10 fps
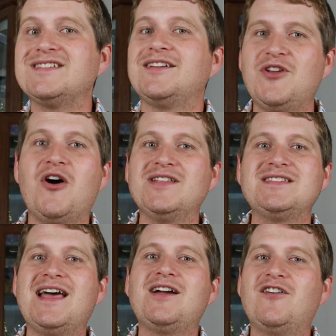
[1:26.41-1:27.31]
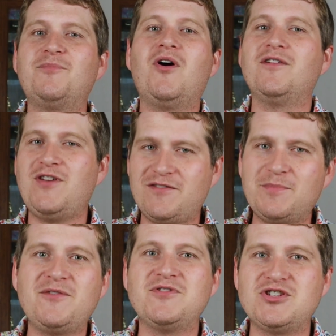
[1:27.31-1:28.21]
It's like, no, it's that golf ball, if you have
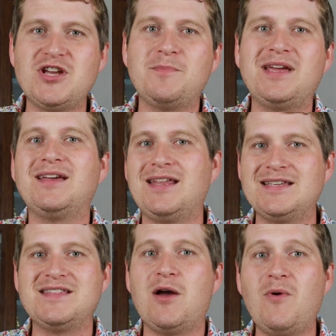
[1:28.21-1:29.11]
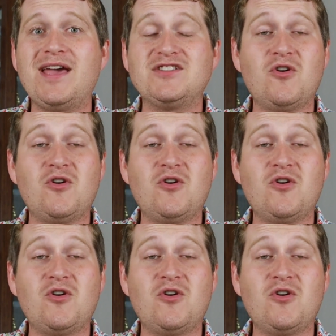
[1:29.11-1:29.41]
to pay for the shipping, it is that way.